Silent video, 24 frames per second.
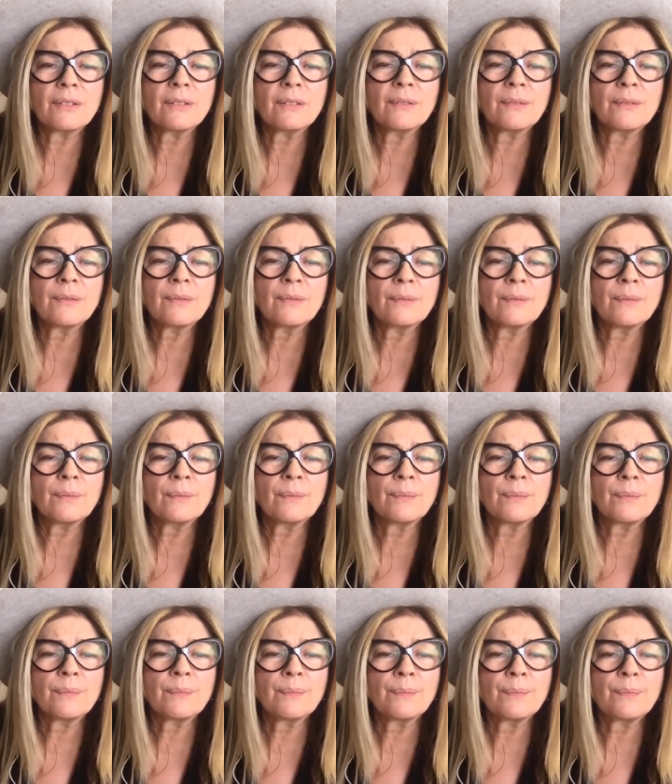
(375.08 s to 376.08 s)
So
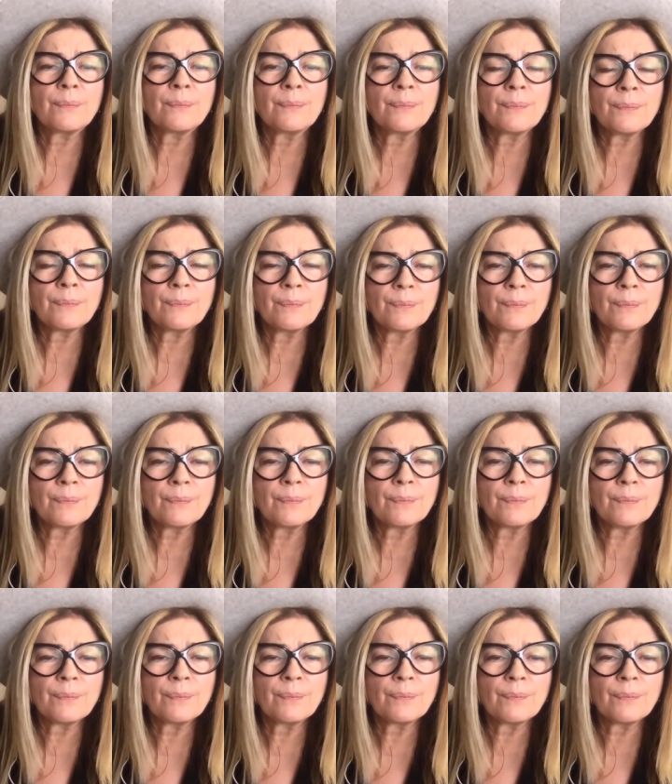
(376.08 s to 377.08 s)
that's how it does
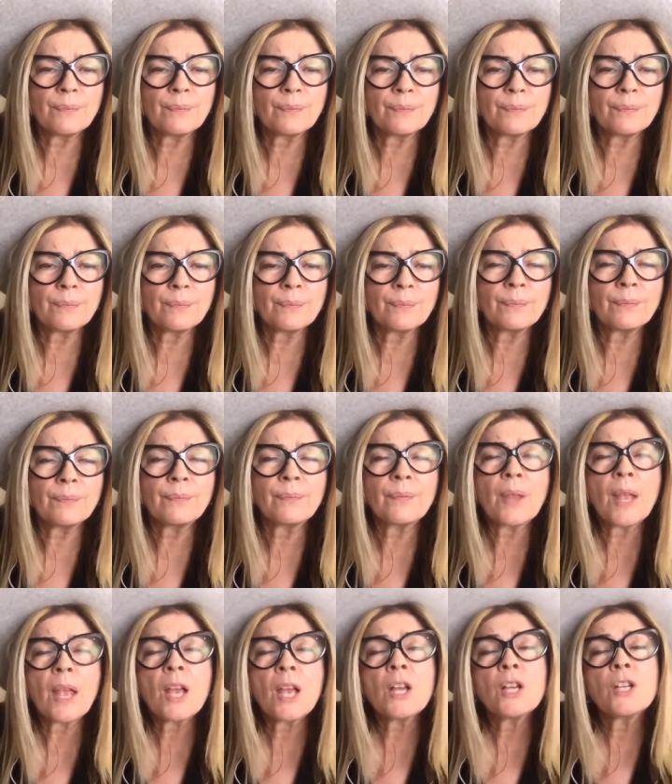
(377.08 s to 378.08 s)
interact.
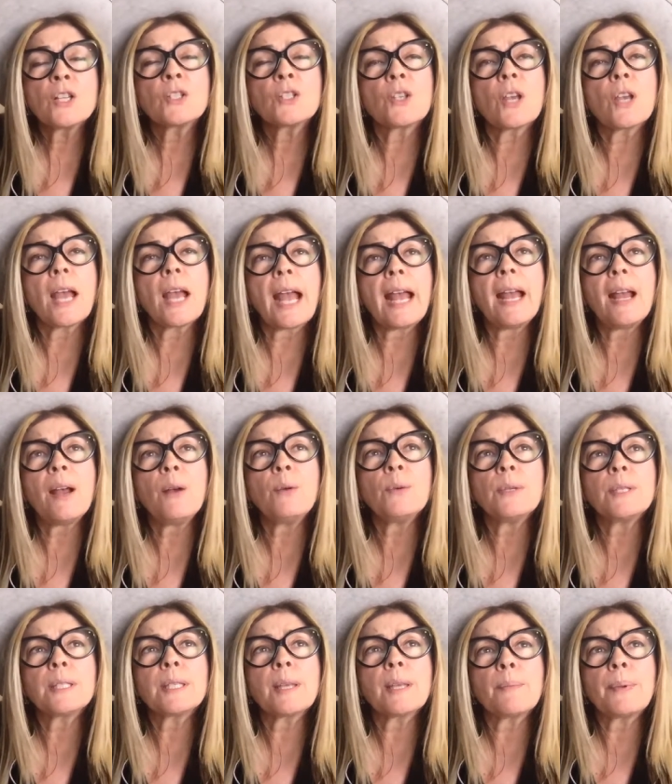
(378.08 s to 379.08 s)
So how
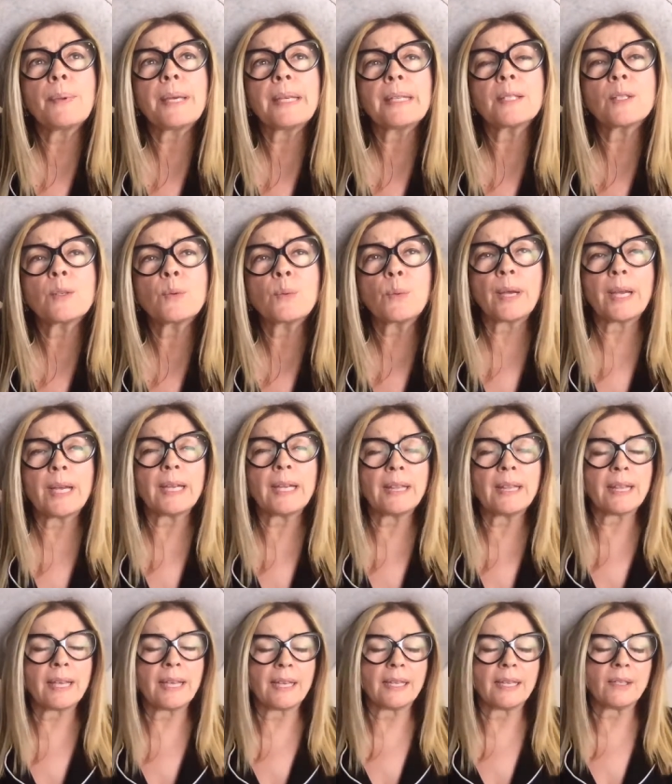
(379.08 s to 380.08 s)
is the best way
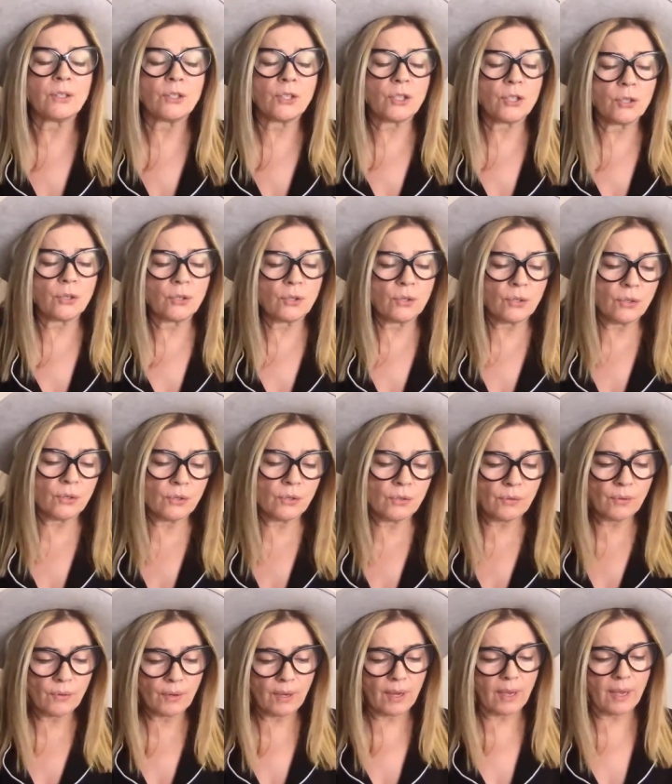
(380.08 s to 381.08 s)
then
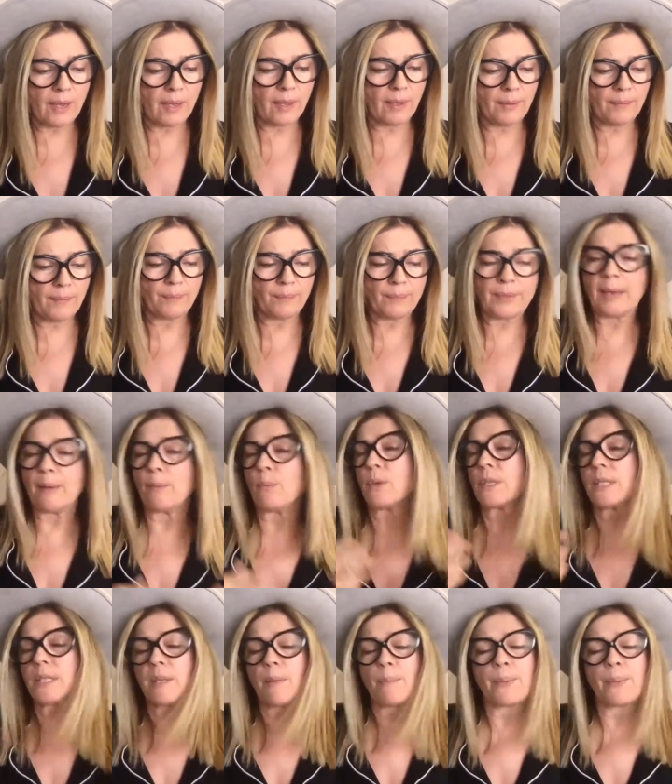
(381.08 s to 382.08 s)
to,
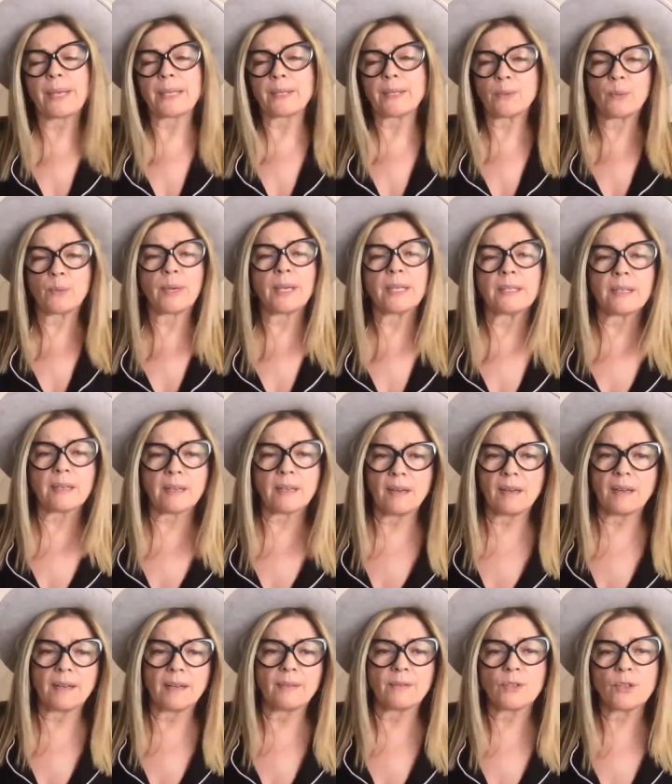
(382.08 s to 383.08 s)
what's the best way to
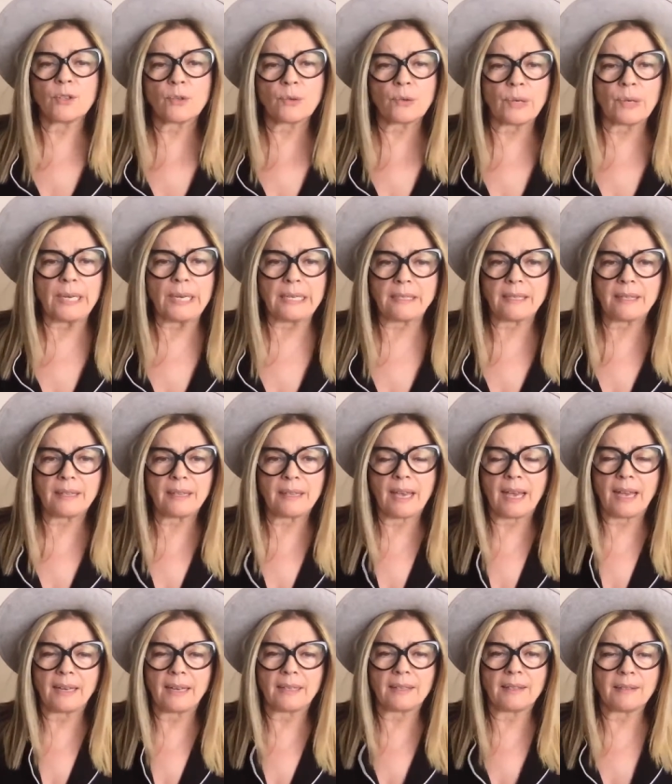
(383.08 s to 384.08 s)
kind of treat
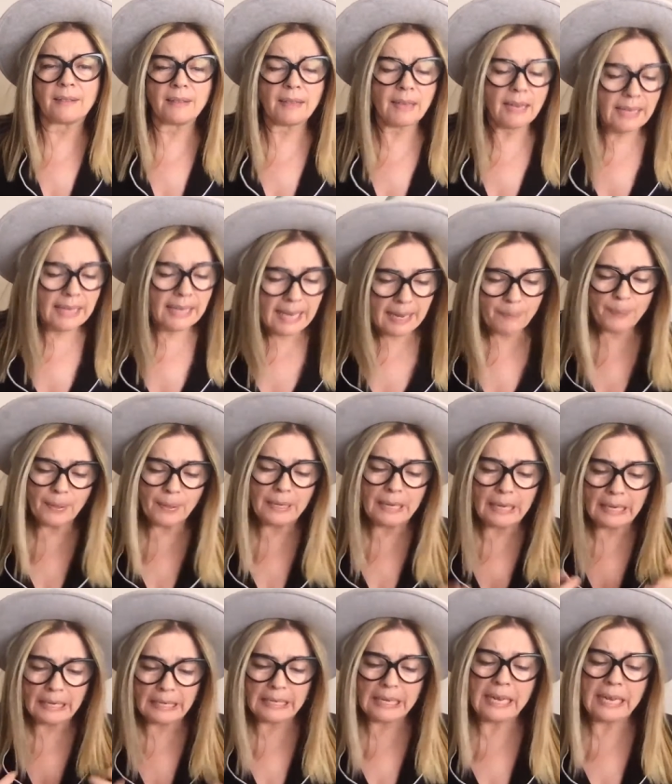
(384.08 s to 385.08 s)
that, keep your
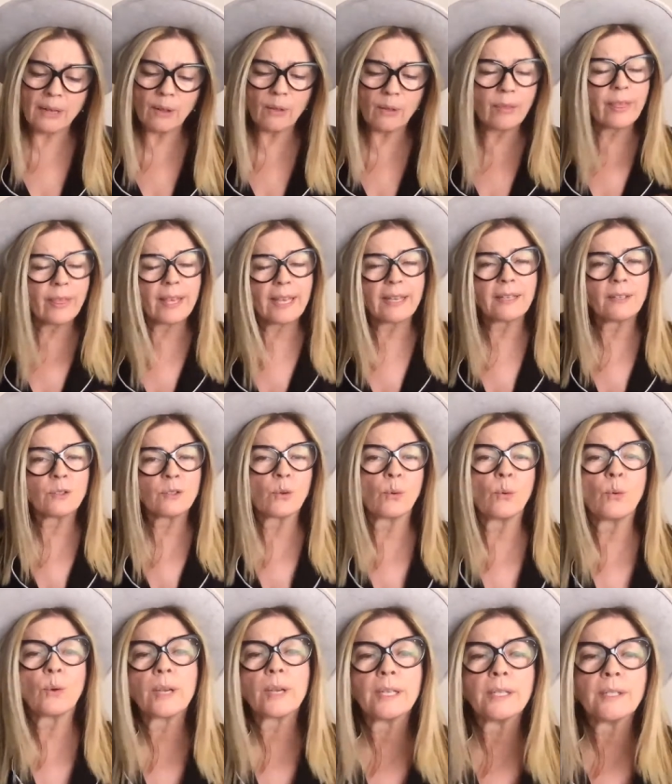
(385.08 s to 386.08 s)
gut healthy and
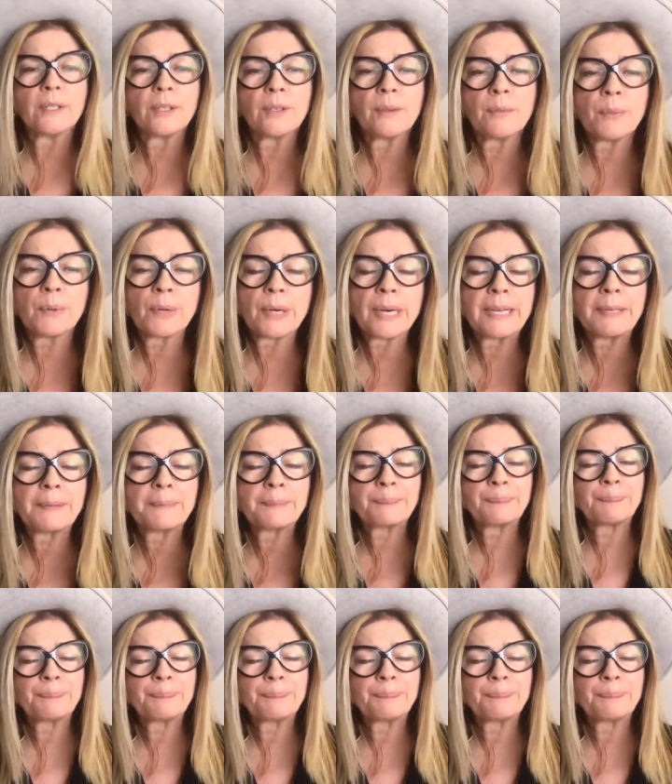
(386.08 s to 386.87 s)
talking to your brain?